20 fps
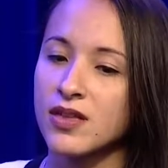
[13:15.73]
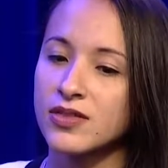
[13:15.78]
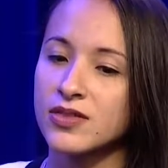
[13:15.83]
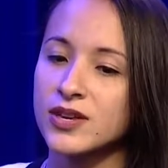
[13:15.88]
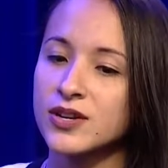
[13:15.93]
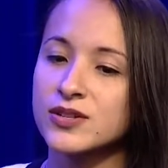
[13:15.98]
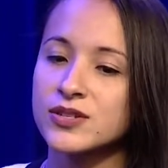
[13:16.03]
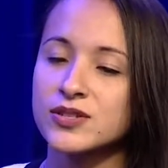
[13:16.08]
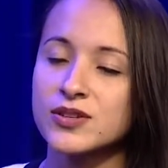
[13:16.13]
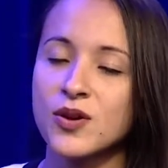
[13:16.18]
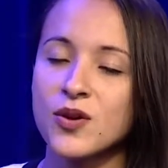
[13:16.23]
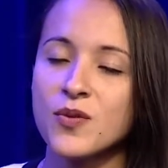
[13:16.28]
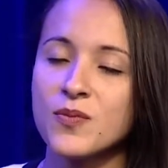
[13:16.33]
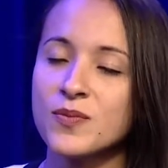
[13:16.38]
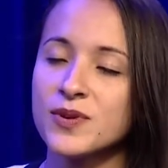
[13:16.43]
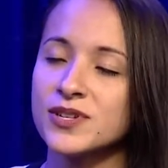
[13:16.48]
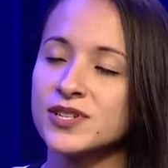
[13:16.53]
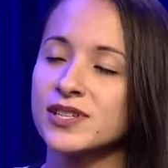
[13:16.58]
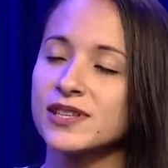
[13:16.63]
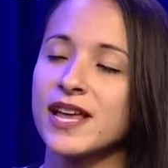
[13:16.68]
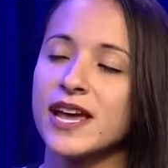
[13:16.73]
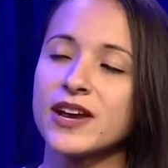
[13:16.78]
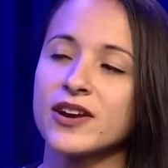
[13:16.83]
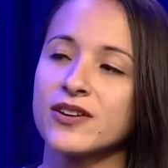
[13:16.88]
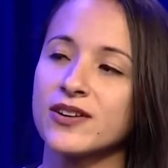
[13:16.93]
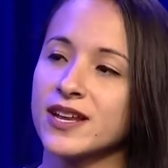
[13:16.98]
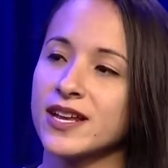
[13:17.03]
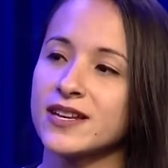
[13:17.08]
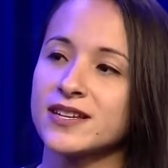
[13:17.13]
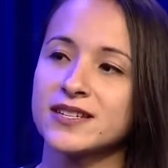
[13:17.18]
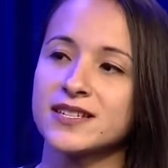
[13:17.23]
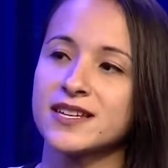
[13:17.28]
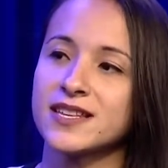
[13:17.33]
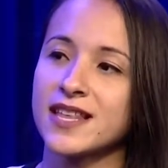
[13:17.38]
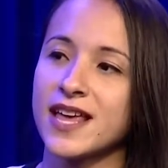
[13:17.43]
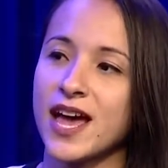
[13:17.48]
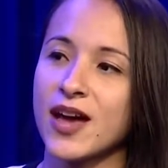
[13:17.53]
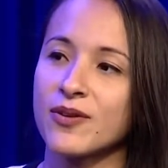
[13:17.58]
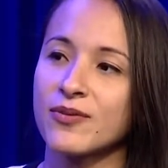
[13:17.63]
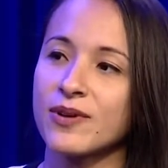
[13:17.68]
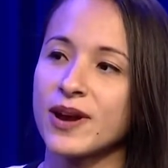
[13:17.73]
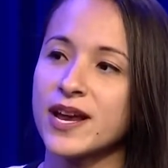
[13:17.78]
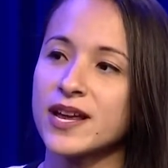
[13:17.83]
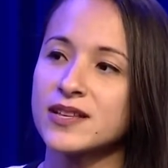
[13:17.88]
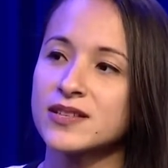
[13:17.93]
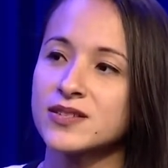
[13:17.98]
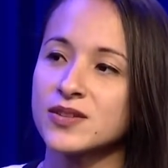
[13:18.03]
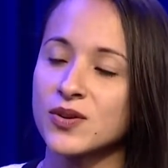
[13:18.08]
there's so much layered into that, right?